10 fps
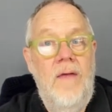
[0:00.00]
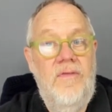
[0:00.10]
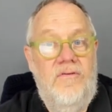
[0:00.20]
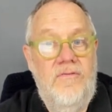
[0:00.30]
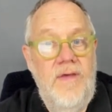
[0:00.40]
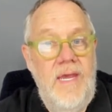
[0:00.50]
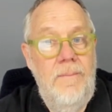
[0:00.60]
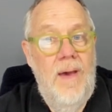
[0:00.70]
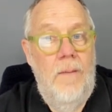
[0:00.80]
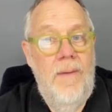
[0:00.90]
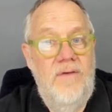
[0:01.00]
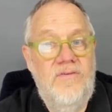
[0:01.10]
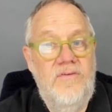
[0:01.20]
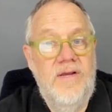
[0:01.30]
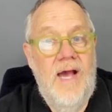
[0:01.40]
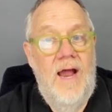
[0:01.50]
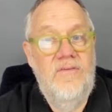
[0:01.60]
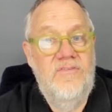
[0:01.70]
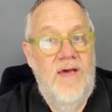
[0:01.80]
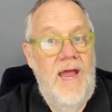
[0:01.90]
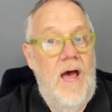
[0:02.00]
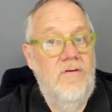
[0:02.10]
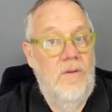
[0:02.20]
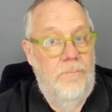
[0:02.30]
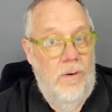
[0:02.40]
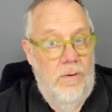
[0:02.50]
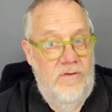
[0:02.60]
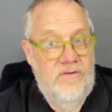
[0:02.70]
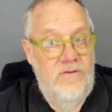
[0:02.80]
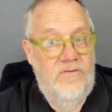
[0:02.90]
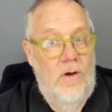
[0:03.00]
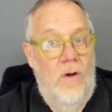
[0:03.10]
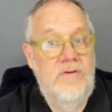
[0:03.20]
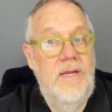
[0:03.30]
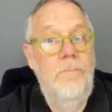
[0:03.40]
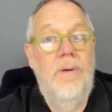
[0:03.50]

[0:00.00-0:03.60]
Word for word: This is the email message you got sent out to Burriss Consulting,